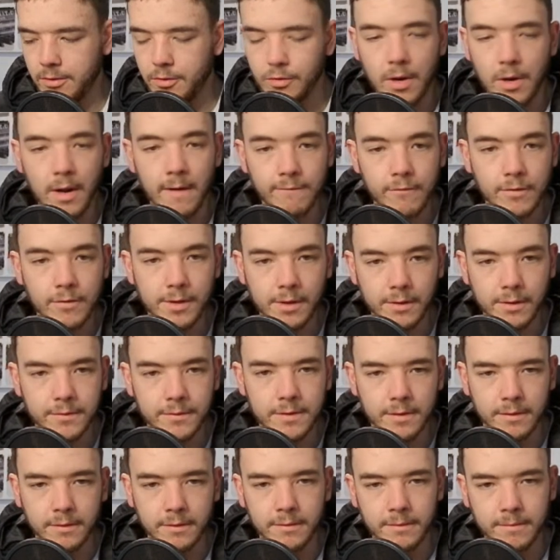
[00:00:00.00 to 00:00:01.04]
try and run
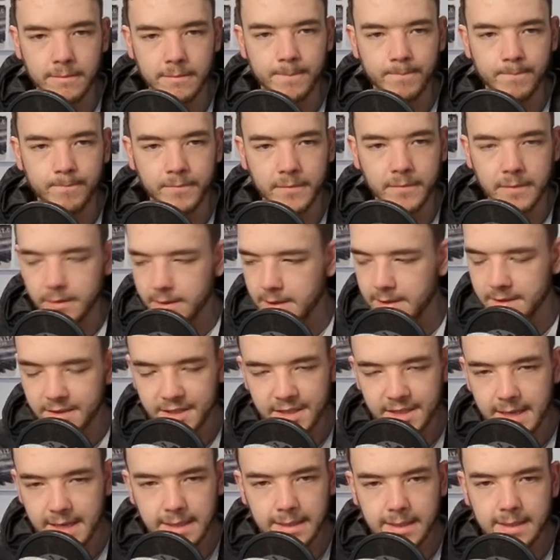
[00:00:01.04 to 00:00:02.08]
onto.
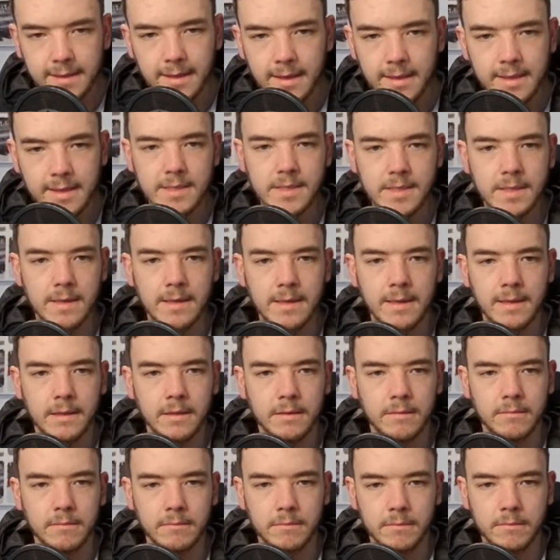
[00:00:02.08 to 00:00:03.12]
Didn't see any of that
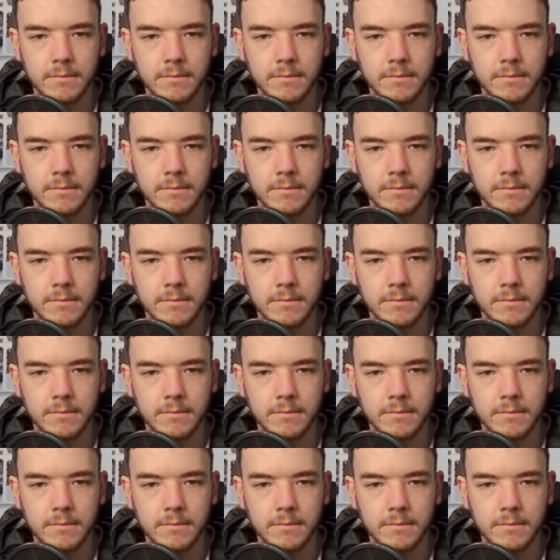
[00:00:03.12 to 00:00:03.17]
yesterday.